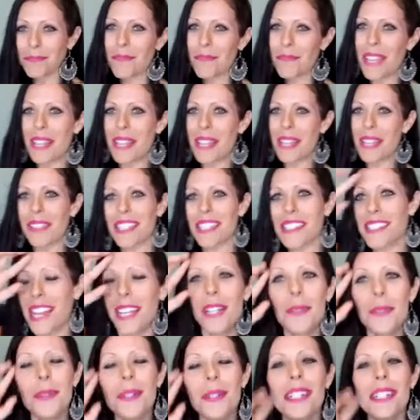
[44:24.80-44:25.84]
The
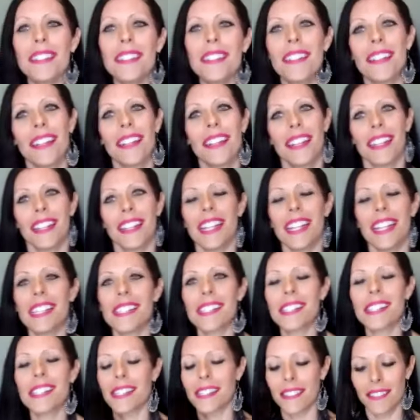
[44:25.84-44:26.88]
second one
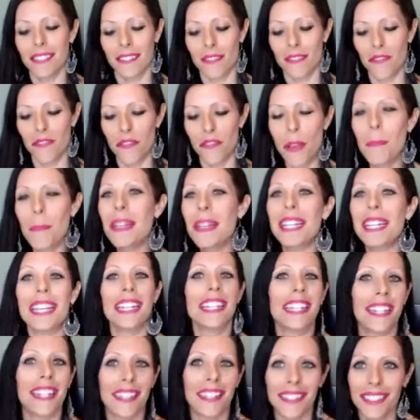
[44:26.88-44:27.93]
is
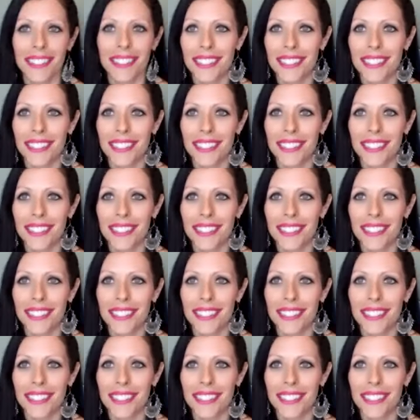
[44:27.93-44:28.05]
femininity.